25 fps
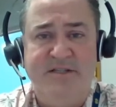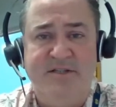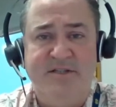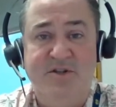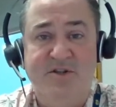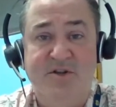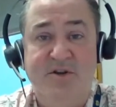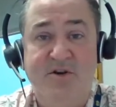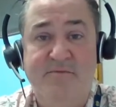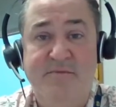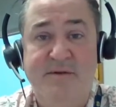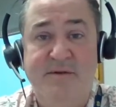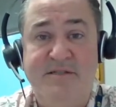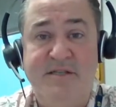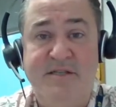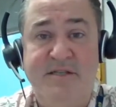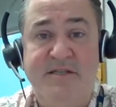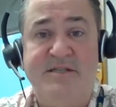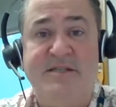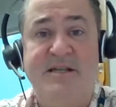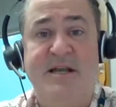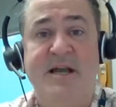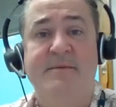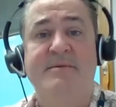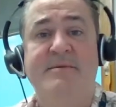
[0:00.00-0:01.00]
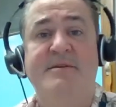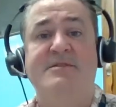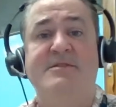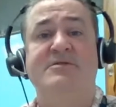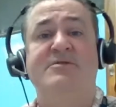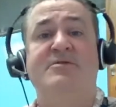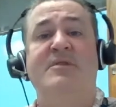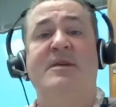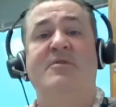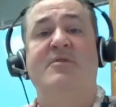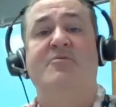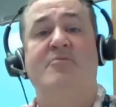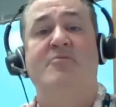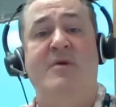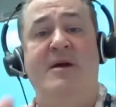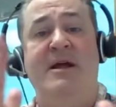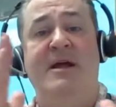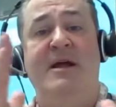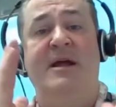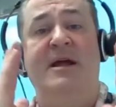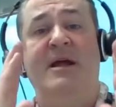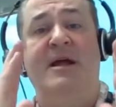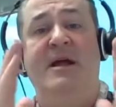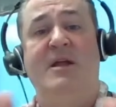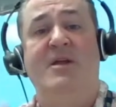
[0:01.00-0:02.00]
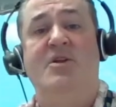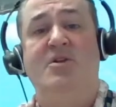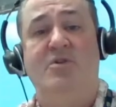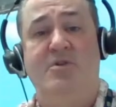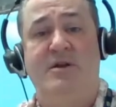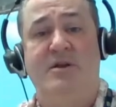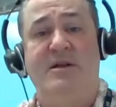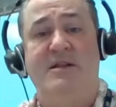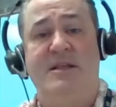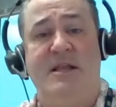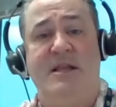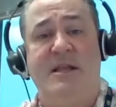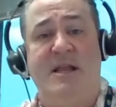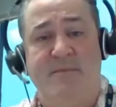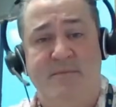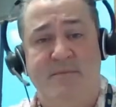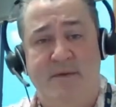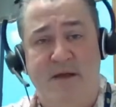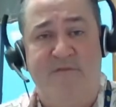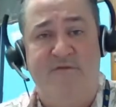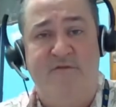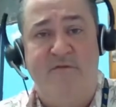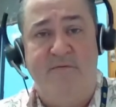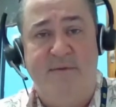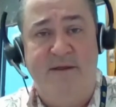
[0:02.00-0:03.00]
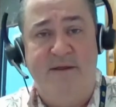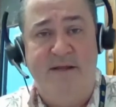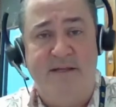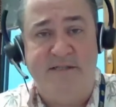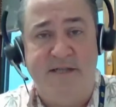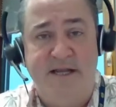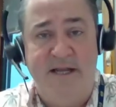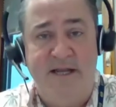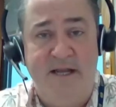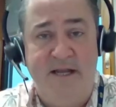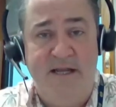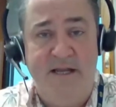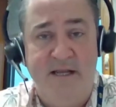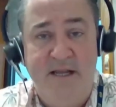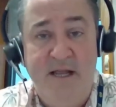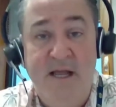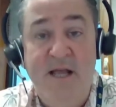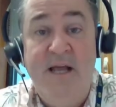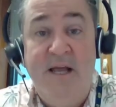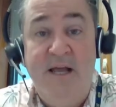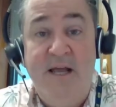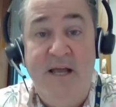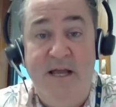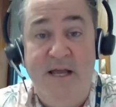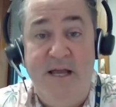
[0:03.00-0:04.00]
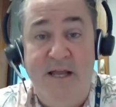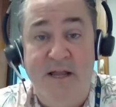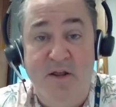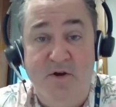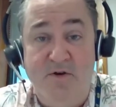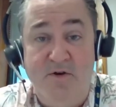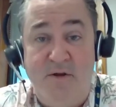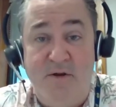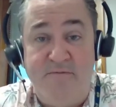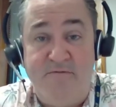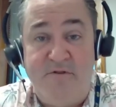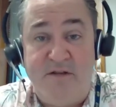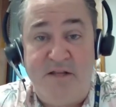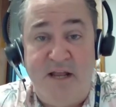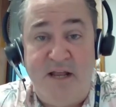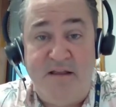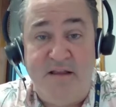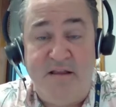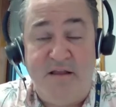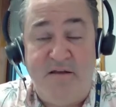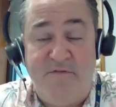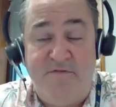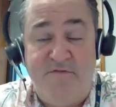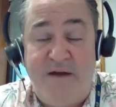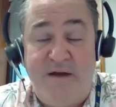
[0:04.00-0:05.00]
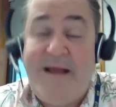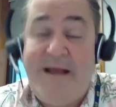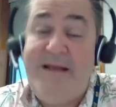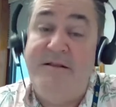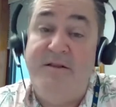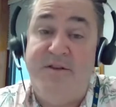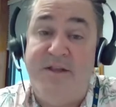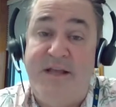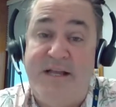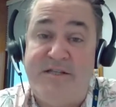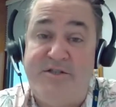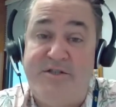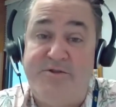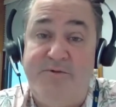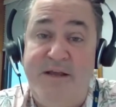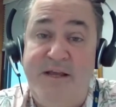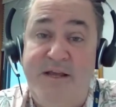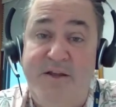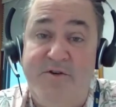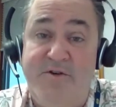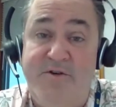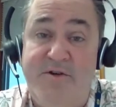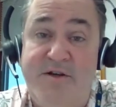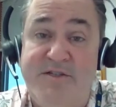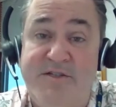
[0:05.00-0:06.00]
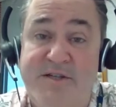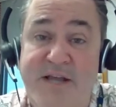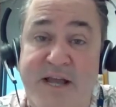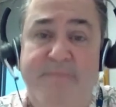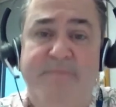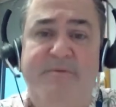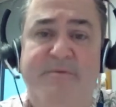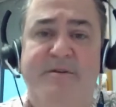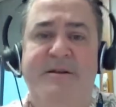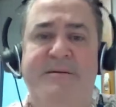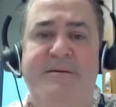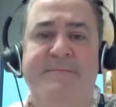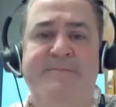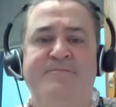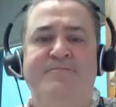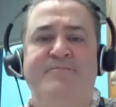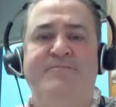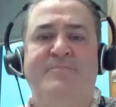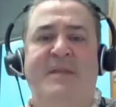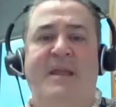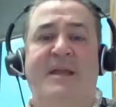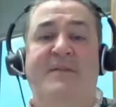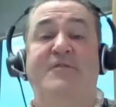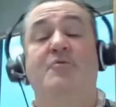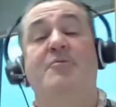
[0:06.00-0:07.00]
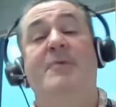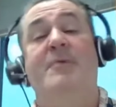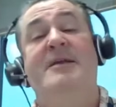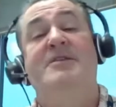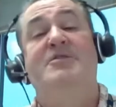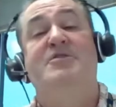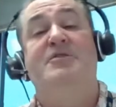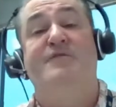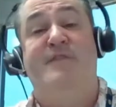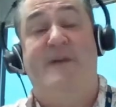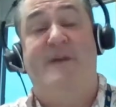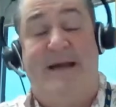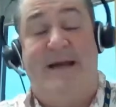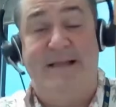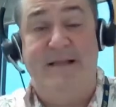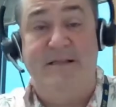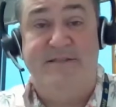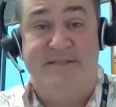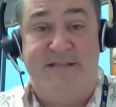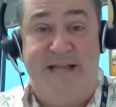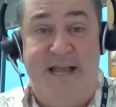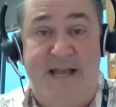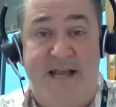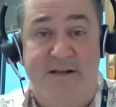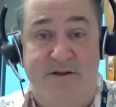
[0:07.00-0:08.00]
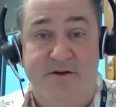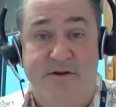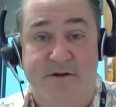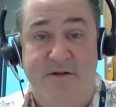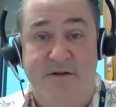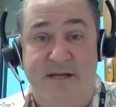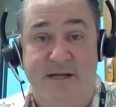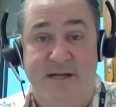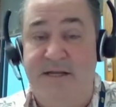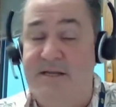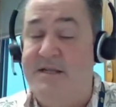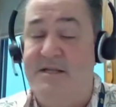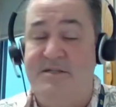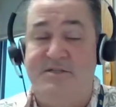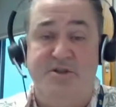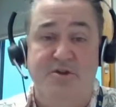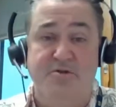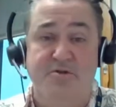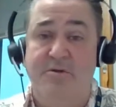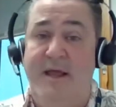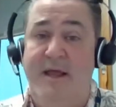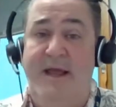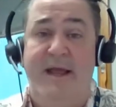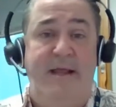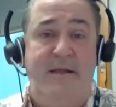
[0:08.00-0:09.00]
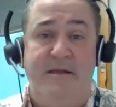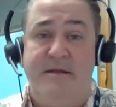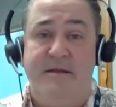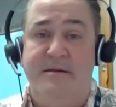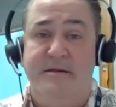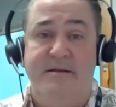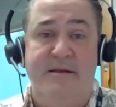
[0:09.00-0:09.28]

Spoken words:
No missing assignments. So that way you'll get that email from me saying, hey, you don't have to take the final next week. You're exempt. If you wait till finals day and turn it in, it's too late.